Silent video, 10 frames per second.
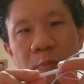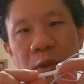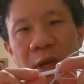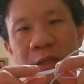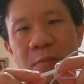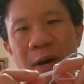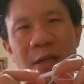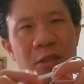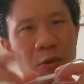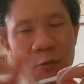plus
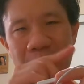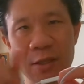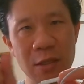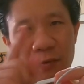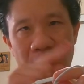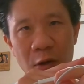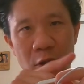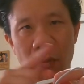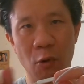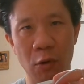minus to raise the
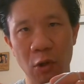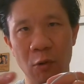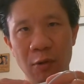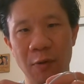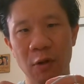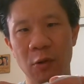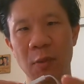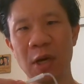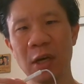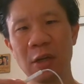volume or lower the volume
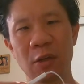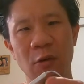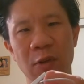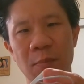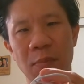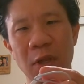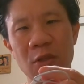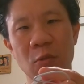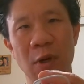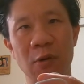you know the
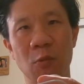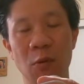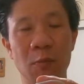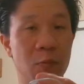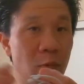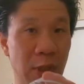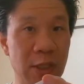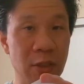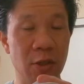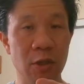plus one will
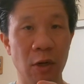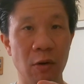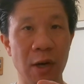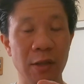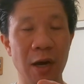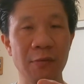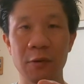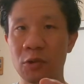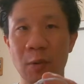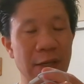release the shutter on the
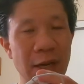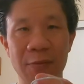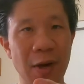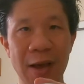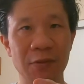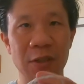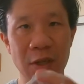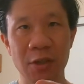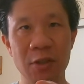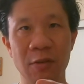iPhone so I never have to
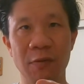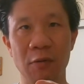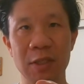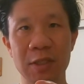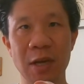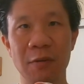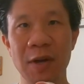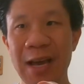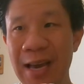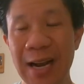touch the phone
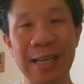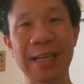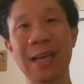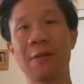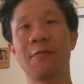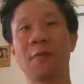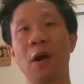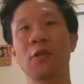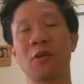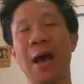itself and I can get
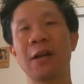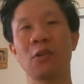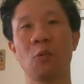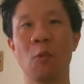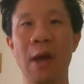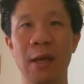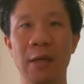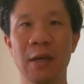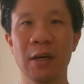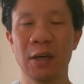farther out of the way